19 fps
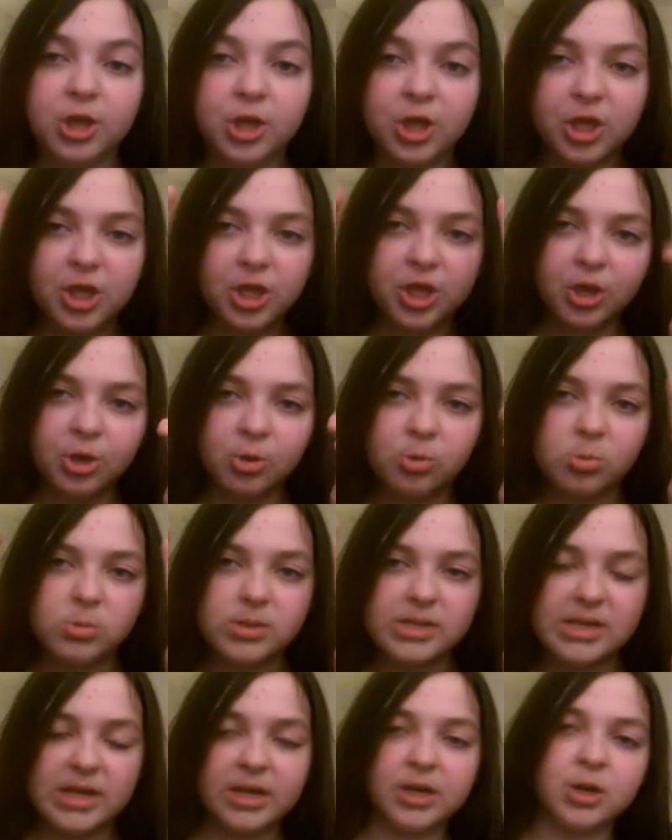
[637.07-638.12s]

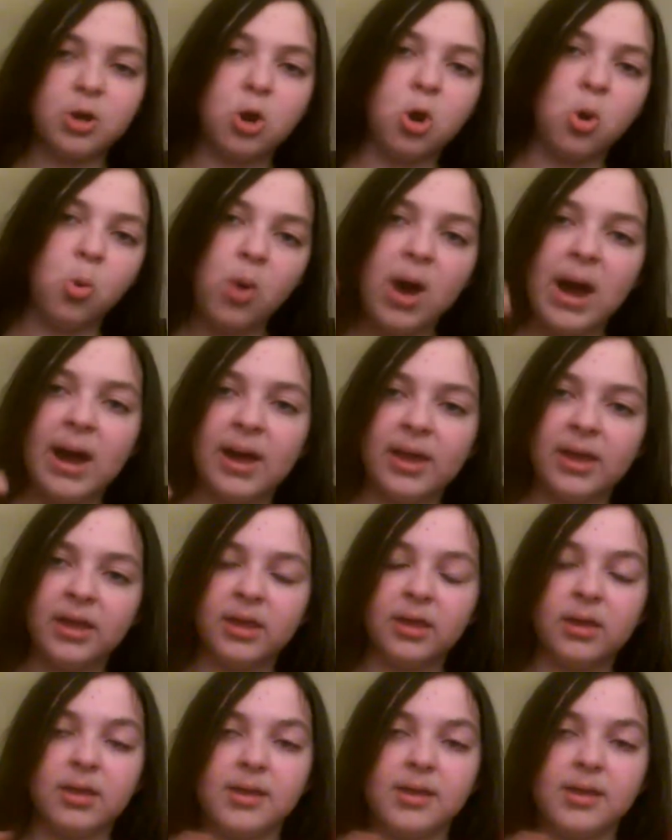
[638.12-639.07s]
cute and kawaii.